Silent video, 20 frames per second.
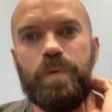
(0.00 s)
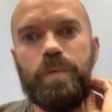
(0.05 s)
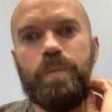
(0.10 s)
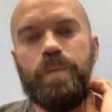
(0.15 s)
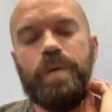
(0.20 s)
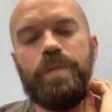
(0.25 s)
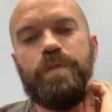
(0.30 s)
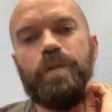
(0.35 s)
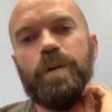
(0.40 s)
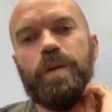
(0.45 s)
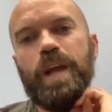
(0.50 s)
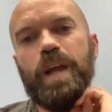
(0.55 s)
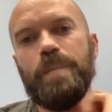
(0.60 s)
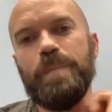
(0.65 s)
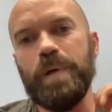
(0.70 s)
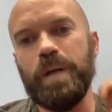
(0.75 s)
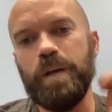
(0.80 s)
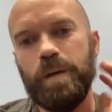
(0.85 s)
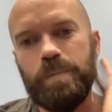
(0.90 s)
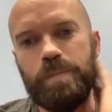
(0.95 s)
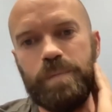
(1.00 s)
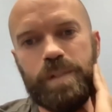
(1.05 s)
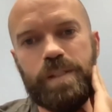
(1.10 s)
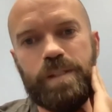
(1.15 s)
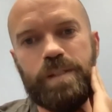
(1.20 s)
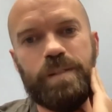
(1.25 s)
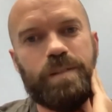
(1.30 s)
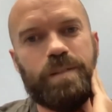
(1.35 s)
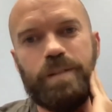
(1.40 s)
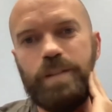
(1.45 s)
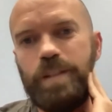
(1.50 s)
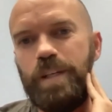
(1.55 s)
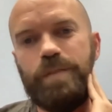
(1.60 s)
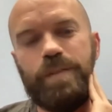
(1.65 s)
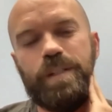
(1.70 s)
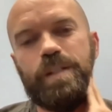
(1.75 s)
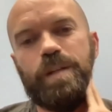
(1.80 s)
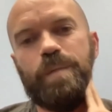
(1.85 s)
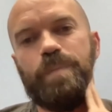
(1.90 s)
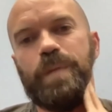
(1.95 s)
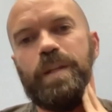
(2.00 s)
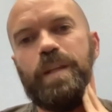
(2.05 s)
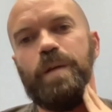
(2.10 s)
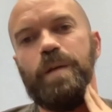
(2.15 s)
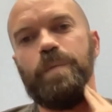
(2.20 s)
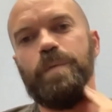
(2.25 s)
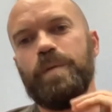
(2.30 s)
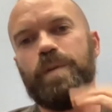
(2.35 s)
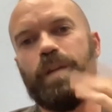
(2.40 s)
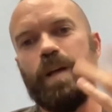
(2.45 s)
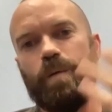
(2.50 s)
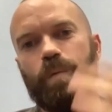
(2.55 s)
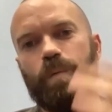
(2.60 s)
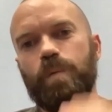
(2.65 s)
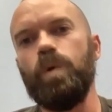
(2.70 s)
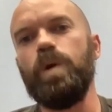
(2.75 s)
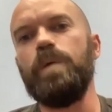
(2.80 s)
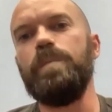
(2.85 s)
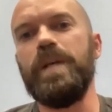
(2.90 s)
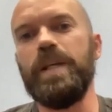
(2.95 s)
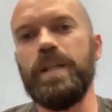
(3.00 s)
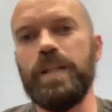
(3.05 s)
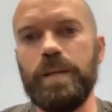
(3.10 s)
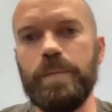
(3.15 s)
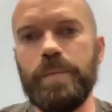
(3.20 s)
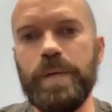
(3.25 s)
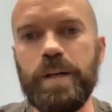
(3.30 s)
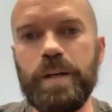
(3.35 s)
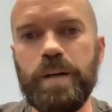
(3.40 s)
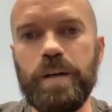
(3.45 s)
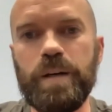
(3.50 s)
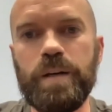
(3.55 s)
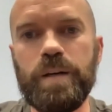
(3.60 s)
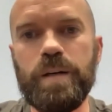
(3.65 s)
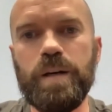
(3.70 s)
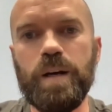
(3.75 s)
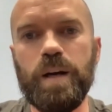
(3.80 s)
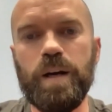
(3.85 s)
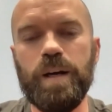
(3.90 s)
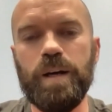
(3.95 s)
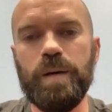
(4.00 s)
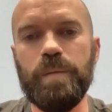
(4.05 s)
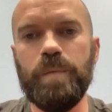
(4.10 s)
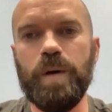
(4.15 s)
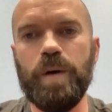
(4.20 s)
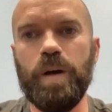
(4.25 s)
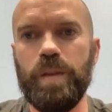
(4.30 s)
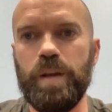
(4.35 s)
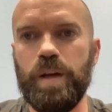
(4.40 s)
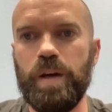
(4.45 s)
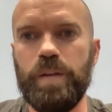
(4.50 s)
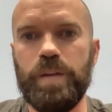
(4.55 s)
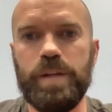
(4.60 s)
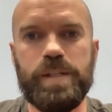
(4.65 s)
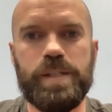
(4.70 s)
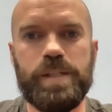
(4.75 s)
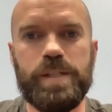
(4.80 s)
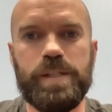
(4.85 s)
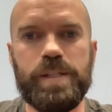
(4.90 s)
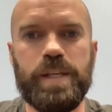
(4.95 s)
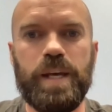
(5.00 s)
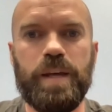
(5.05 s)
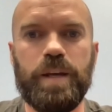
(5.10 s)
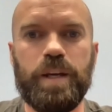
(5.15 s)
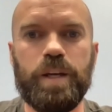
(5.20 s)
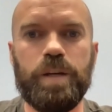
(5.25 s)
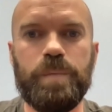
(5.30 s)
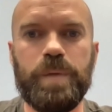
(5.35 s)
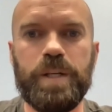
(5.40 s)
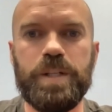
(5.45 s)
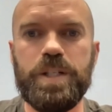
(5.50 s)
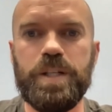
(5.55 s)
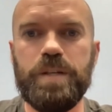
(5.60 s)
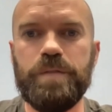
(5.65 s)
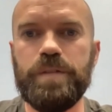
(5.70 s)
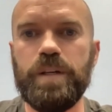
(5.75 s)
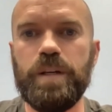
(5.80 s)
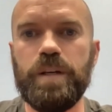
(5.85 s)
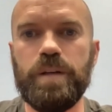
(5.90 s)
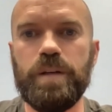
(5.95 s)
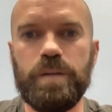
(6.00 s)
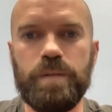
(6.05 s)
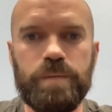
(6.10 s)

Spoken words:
before that becomes even something that would be a limiter on the scale that could be achieved here.